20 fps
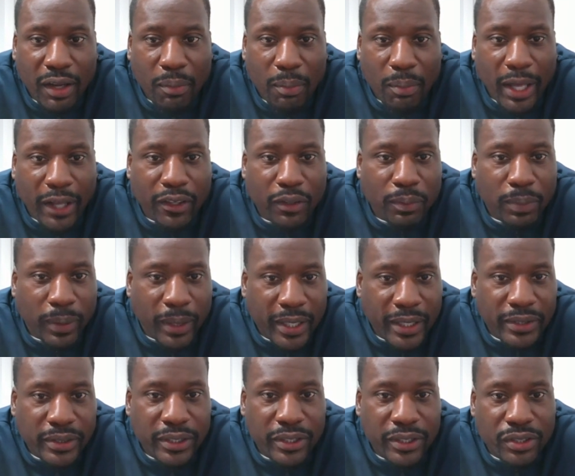amount of
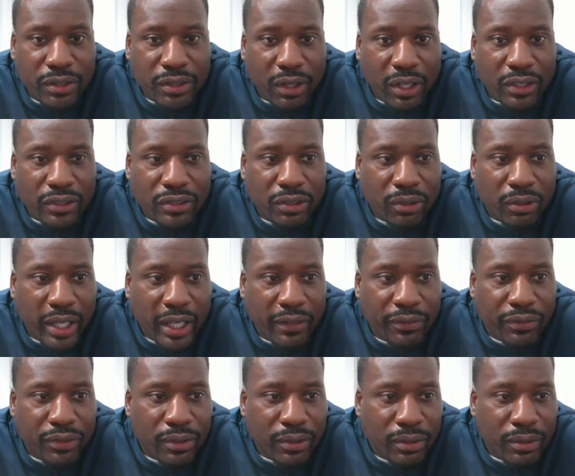plays that you also
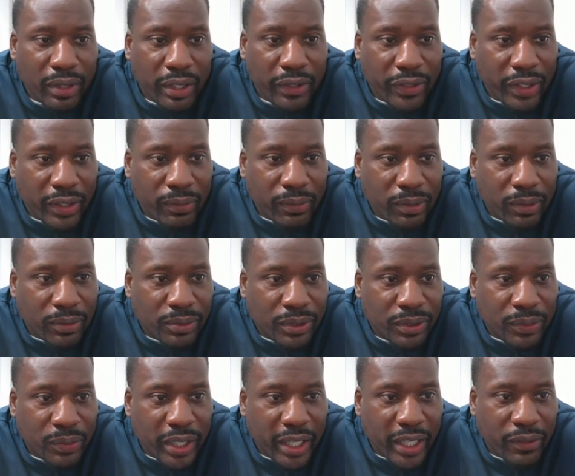have too. I think, what was
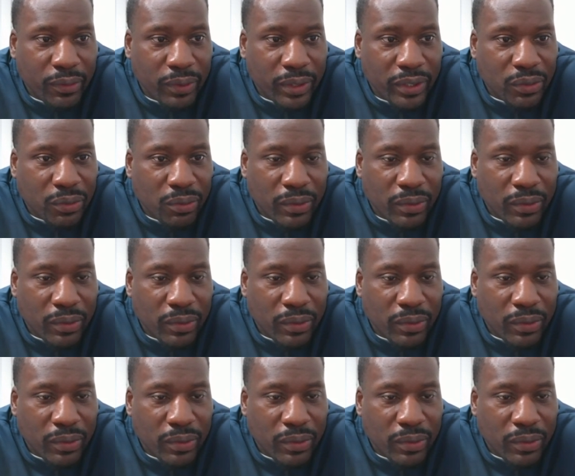it? We had